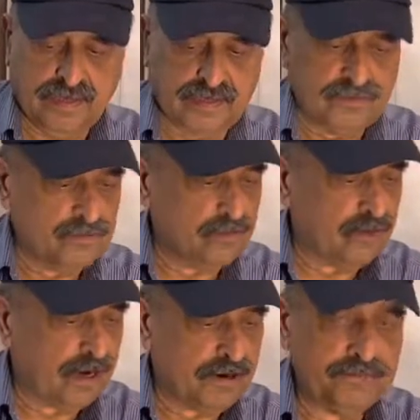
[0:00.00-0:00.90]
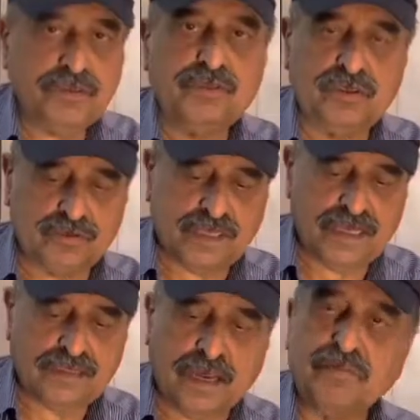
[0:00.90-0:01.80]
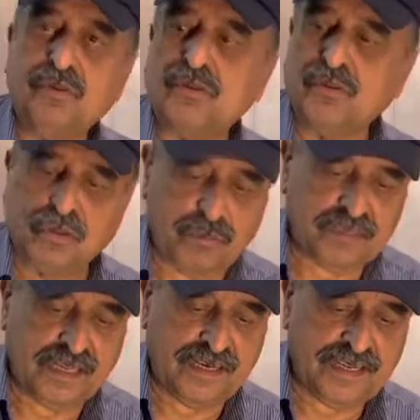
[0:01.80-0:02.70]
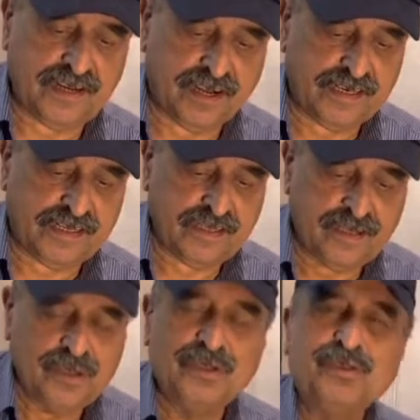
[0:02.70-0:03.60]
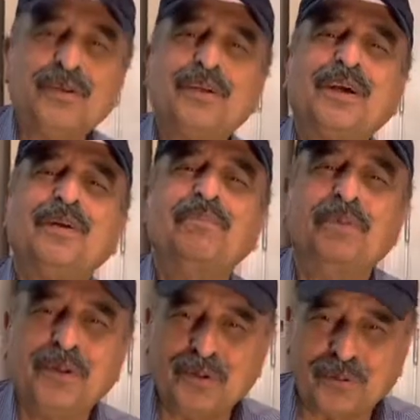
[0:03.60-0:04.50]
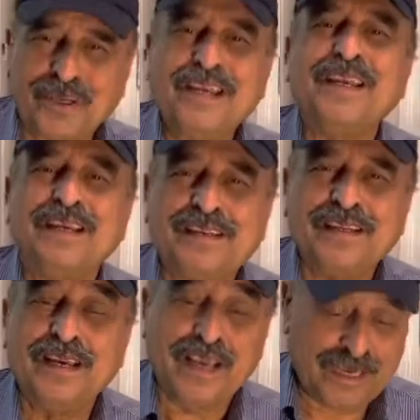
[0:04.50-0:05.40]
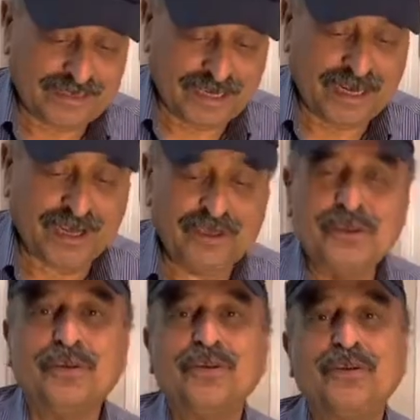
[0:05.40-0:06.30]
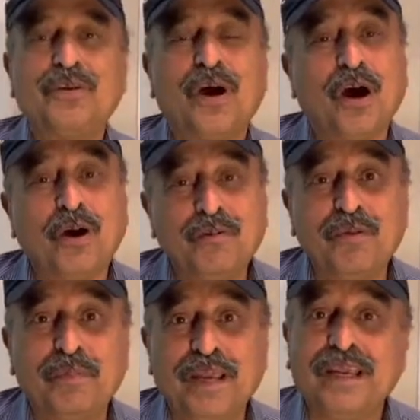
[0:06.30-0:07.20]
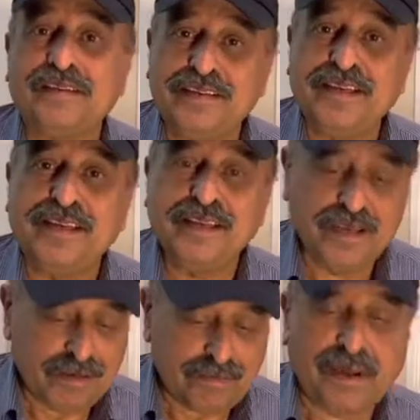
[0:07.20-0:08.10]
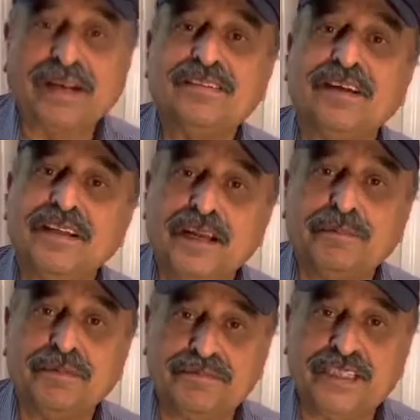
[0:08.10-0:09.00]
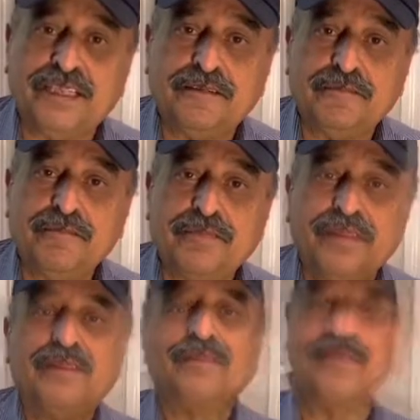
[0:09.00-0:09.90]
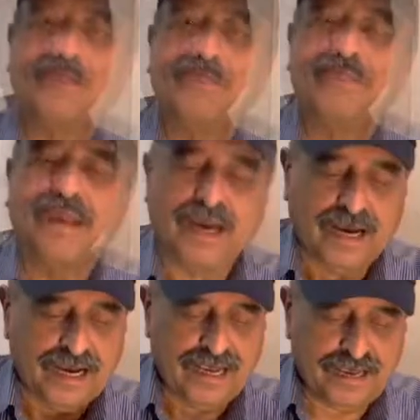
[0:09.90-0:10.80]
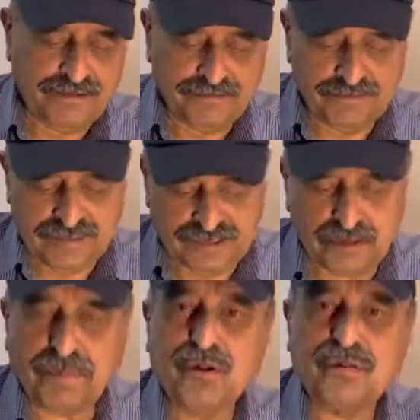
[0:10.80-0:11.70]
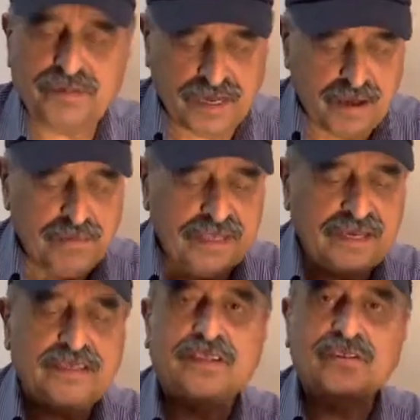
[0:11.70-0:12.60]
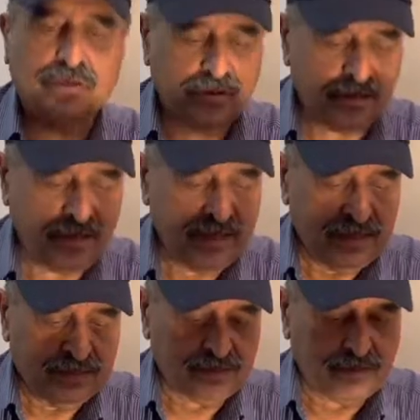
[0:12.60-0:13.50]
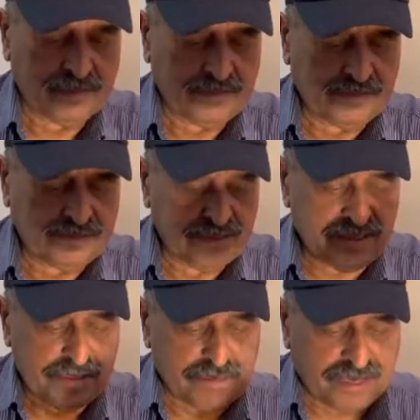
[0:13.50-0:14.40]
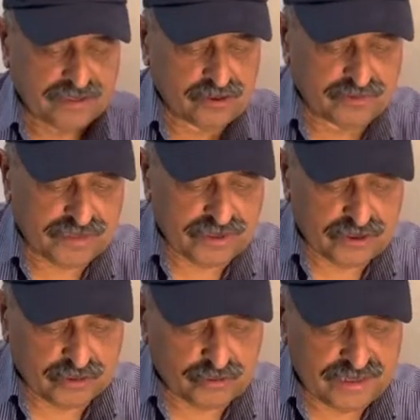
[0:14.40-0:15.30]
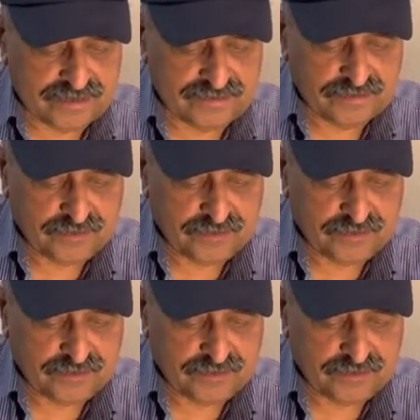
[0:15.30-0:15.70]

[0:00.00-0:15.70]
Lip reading: So after you do that, I'm just going to put the lid on it so it can brew in it. And then I'll show you how we make a tea, Pakistani cup of tea. So it's about a minute or so. So this is the tea bag. So what I do is,